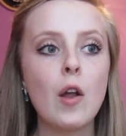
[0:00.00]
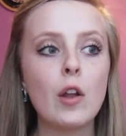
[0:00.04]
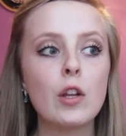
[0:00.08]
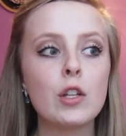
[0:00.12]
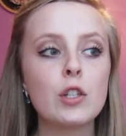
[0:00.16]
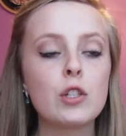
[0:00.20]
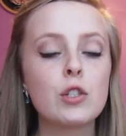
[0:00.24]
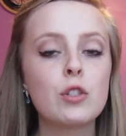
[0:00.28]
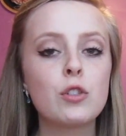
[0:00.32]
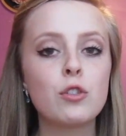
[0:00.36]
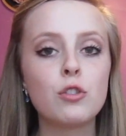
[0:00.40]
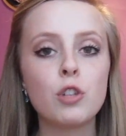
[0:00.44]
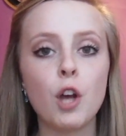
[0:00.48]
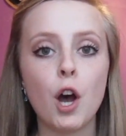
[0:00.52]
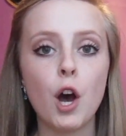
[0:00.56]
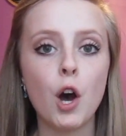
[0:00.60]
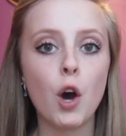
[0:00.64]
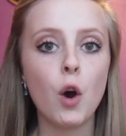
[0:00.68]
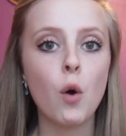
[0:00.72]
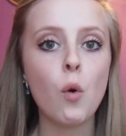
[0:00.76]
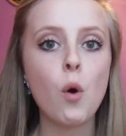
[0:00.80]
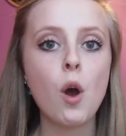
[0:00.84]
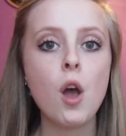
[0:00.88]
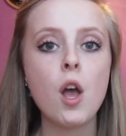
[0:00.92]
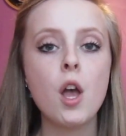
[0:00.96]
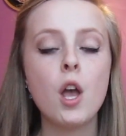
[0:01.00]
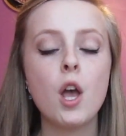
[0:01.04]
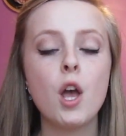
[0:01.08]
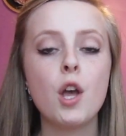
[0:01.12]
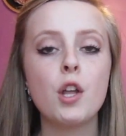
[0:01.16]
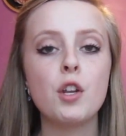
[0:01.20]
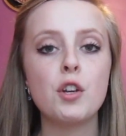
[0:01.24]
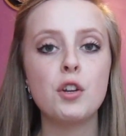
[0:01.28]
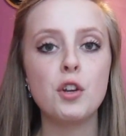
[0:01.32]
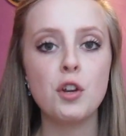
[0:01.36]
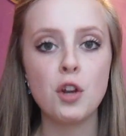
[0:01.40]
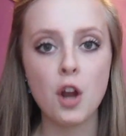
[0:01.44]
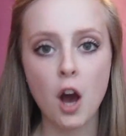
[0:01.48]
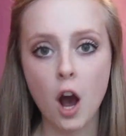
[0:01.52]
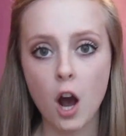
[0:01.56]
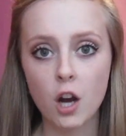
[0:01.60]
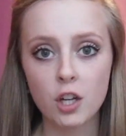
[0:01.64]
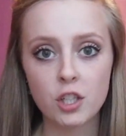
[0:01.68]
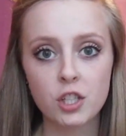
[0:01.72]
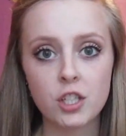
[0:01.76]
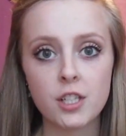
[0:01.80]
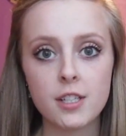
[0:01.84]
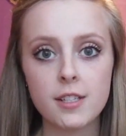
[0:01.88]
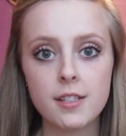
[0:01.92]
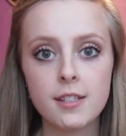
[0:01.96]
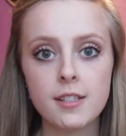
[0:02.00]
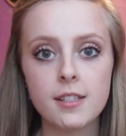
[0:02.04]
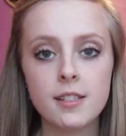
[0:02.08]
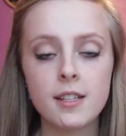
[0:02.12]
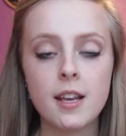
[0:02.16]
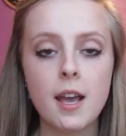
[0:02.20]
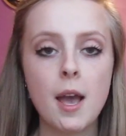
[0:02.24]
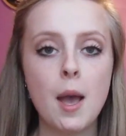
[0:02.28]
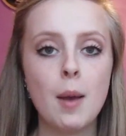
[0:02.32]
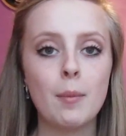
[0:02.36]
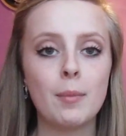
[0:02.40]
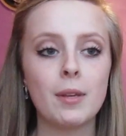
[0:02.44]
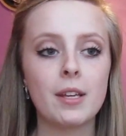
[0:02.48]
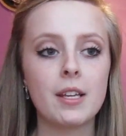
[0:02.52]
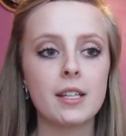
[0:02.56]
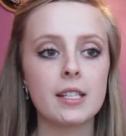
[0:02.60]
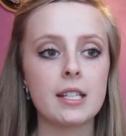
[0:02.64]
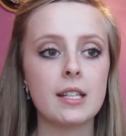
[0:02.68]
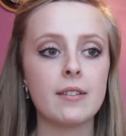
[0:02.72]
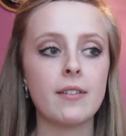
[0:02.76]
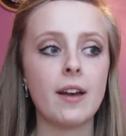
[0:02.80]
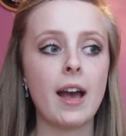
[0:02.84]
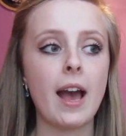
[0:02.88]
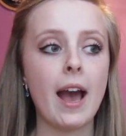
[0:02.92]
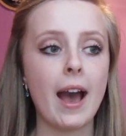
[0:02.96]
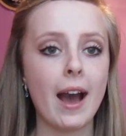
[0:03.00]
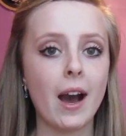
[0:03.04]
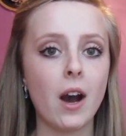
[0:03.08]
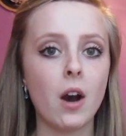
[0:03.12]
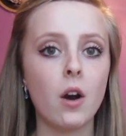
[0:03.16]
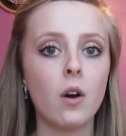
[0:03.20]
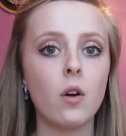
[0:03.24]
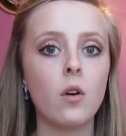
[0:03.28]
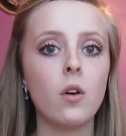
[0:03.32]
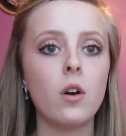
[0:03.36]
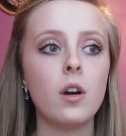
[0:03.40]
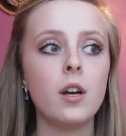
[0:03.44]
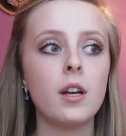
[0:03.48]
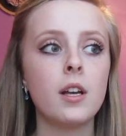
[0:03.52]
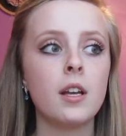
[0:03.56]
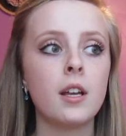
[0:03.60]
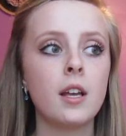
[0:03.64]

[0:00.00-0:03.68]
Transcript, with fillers: so nauseous because of how